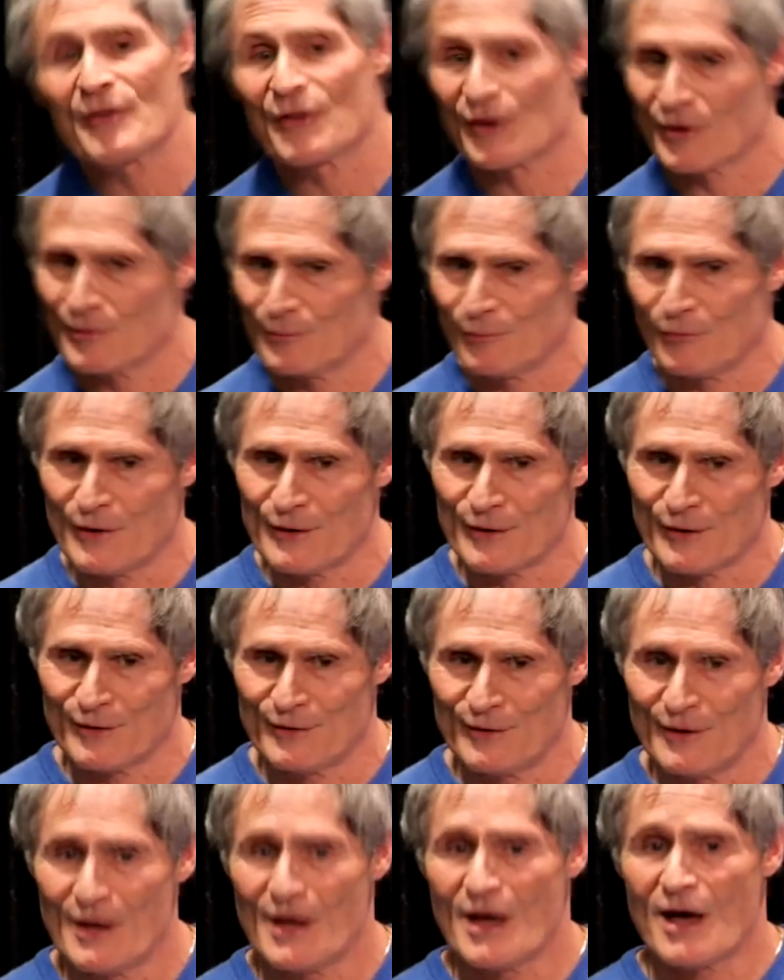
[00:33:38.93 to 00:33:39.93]
the complainant
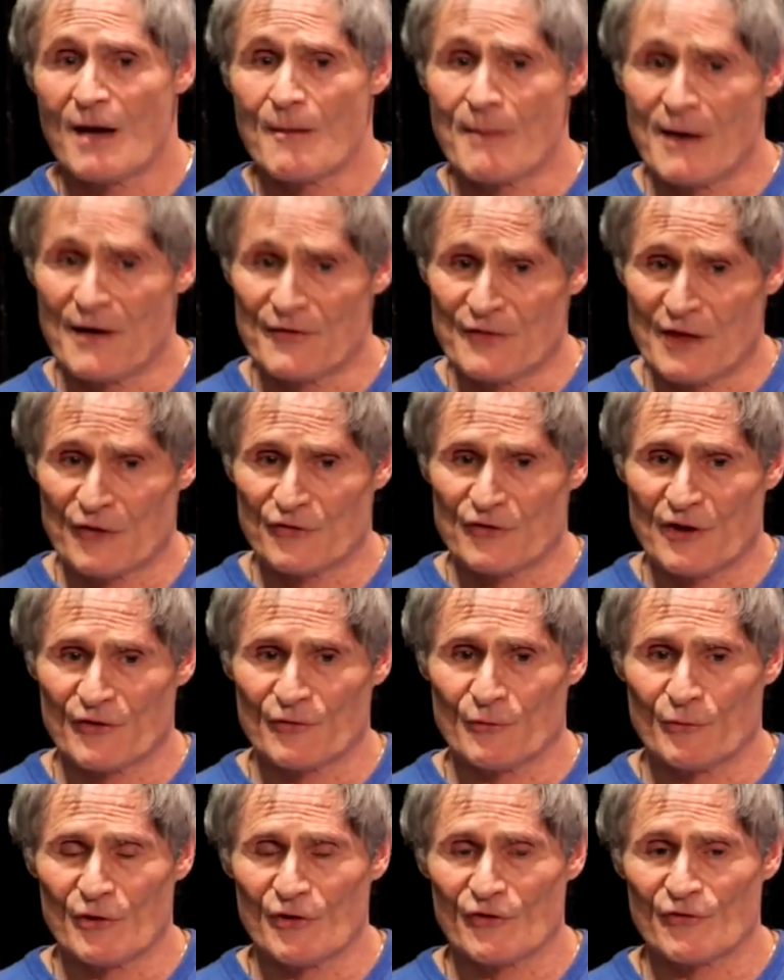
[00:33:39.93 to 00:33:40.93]
about that
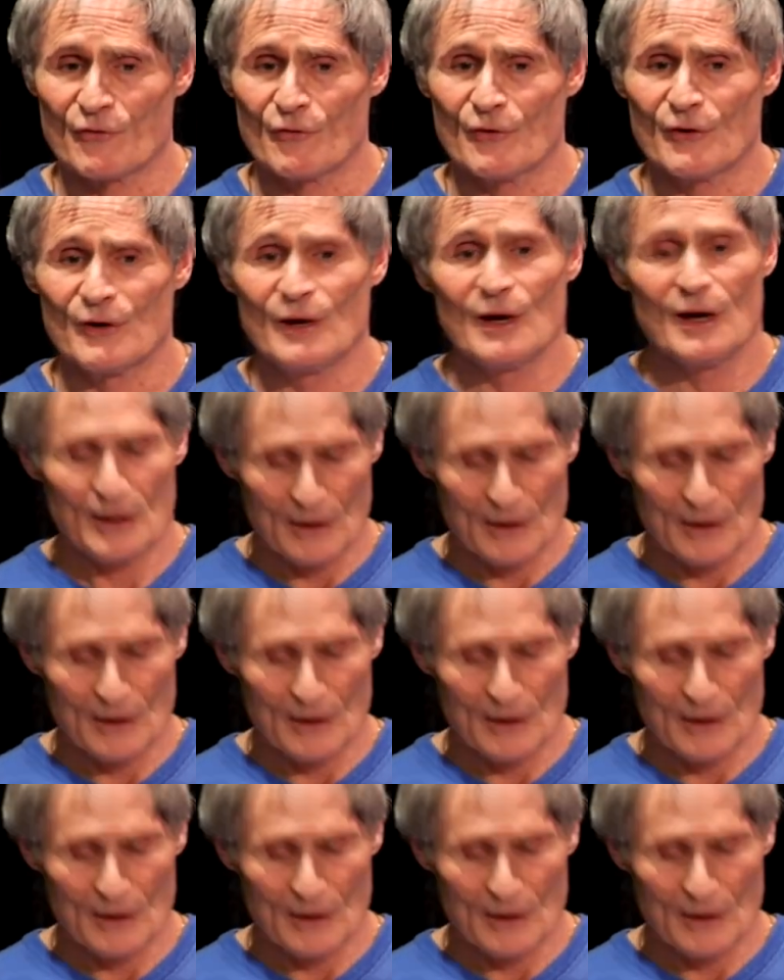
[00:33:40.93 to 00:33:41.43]
sexual history